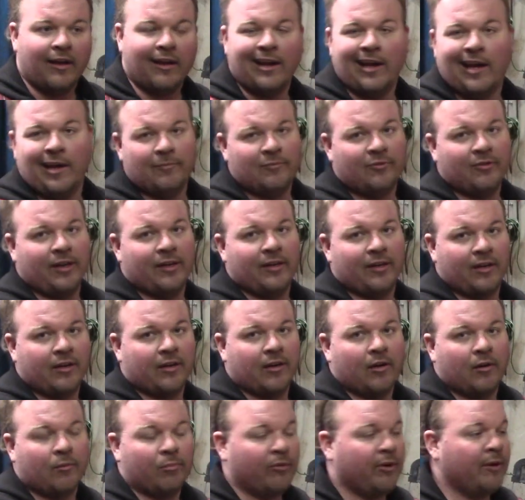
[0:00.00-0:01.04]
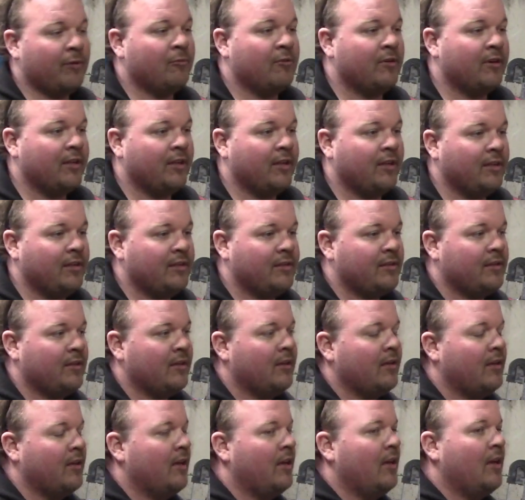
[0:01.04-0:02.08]
I'm trying to carburate one of these.
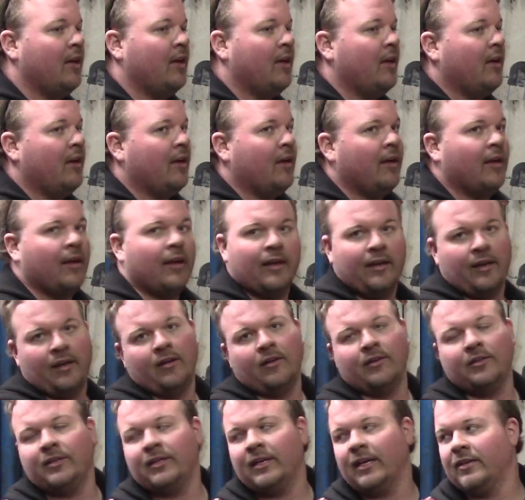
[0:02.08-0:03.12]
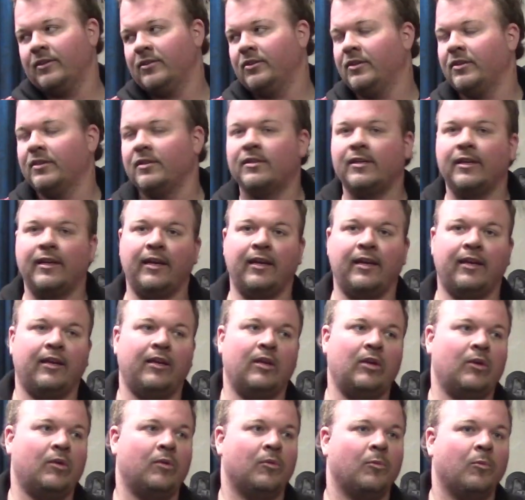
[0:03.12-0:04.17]
And all you guys are going to
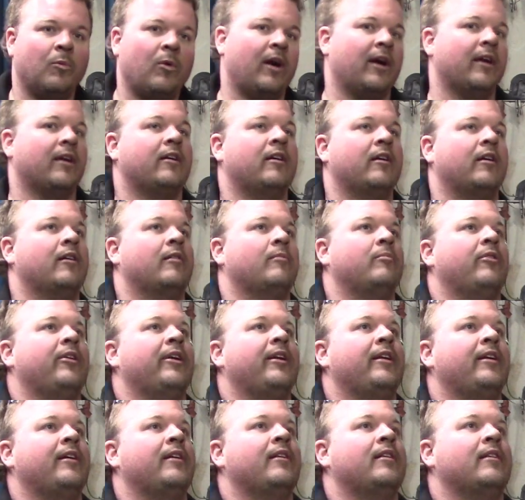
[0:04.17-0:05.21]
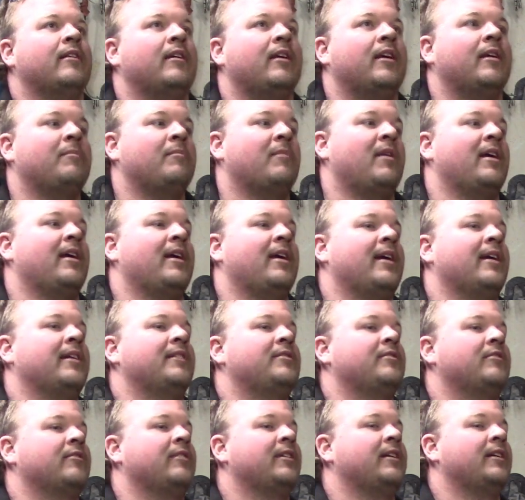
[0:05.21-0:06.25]
say, why carburate it? And my
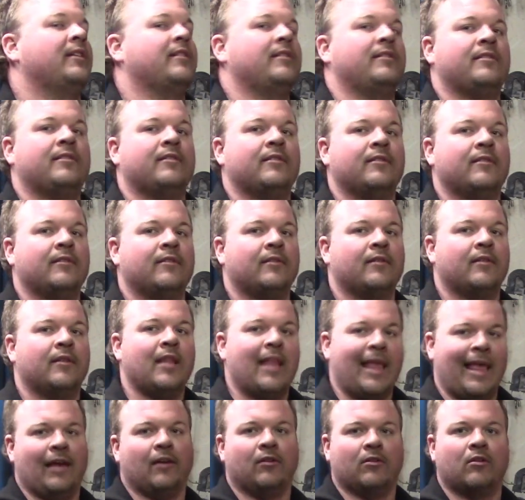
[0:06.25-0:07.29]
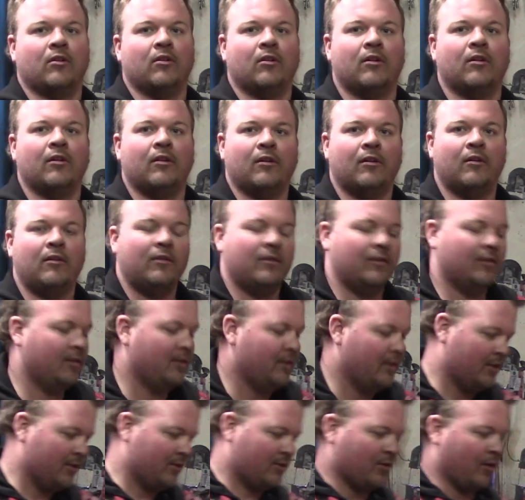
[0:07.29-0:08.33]
answer is alcohol.
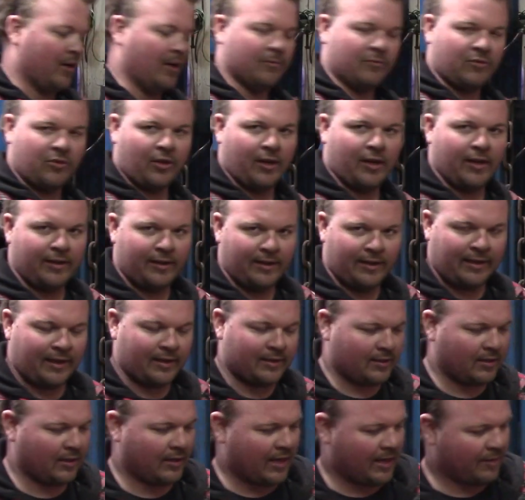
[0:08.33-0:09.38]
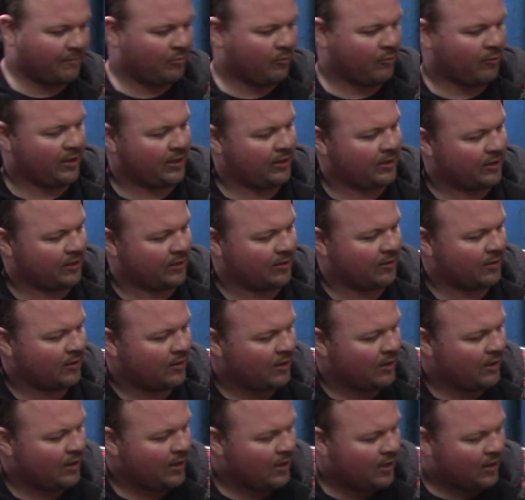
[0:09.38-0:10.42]
So I'm trying to get to that point here.
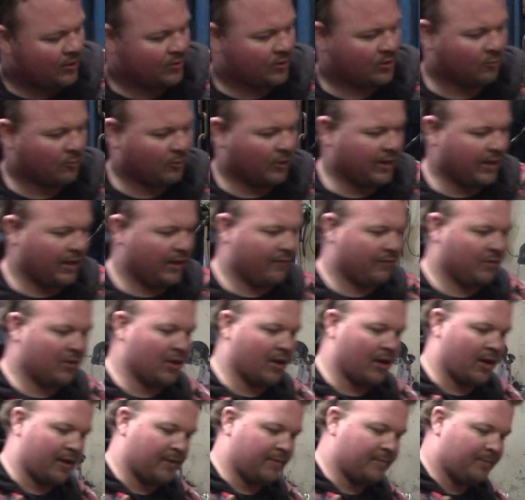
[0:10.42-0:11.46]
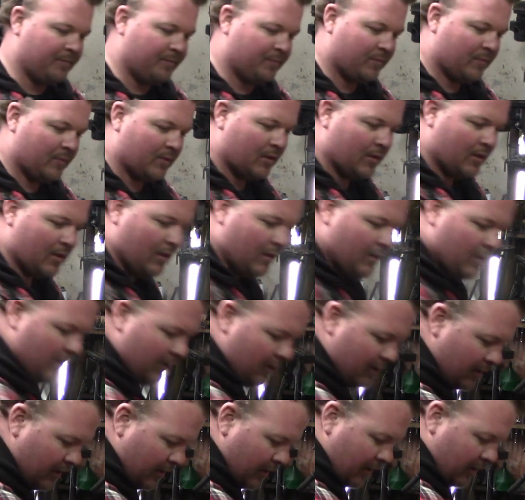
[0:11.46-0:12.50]
So what I have done
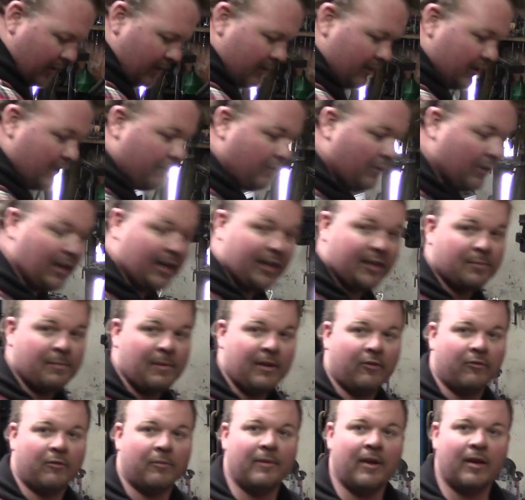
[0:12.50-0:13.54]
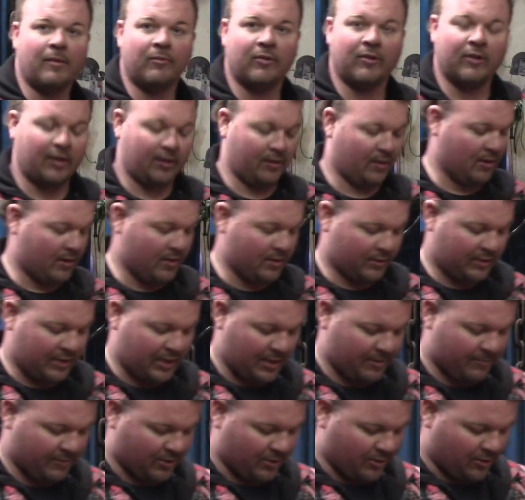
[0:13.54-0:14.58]
is, if you guys may remember, a long
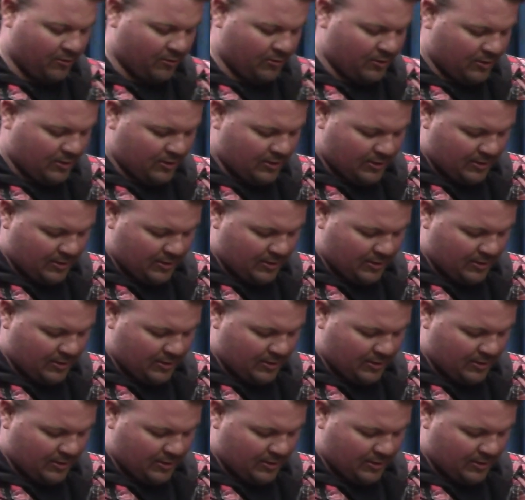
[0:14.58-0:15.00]
time ago,